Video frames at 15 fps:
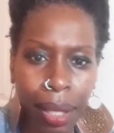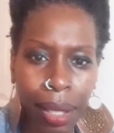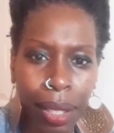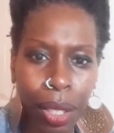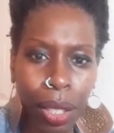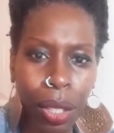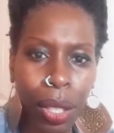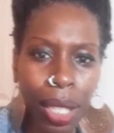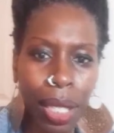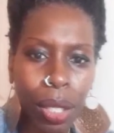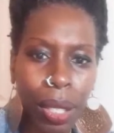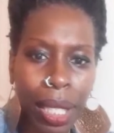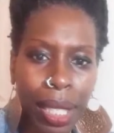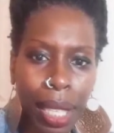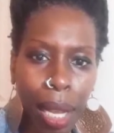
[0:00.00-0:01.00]

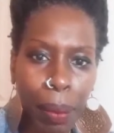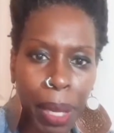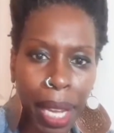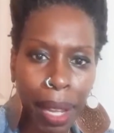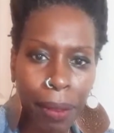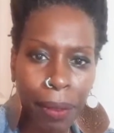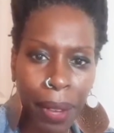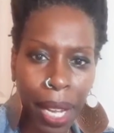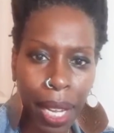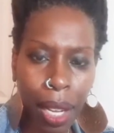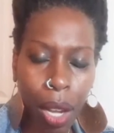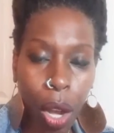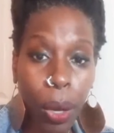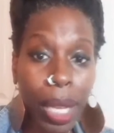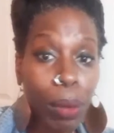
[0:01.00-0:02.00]
you tell me how fine.
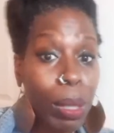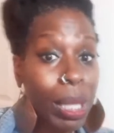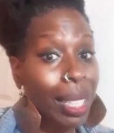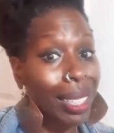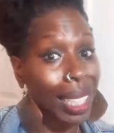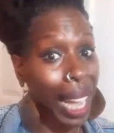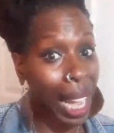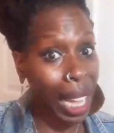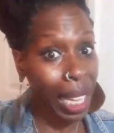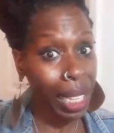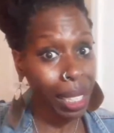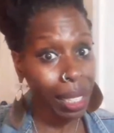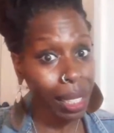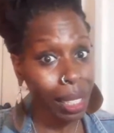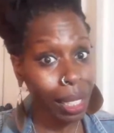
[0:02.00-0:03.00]
Oh, he was a
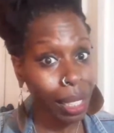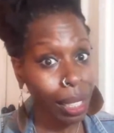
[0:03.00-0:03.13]
9.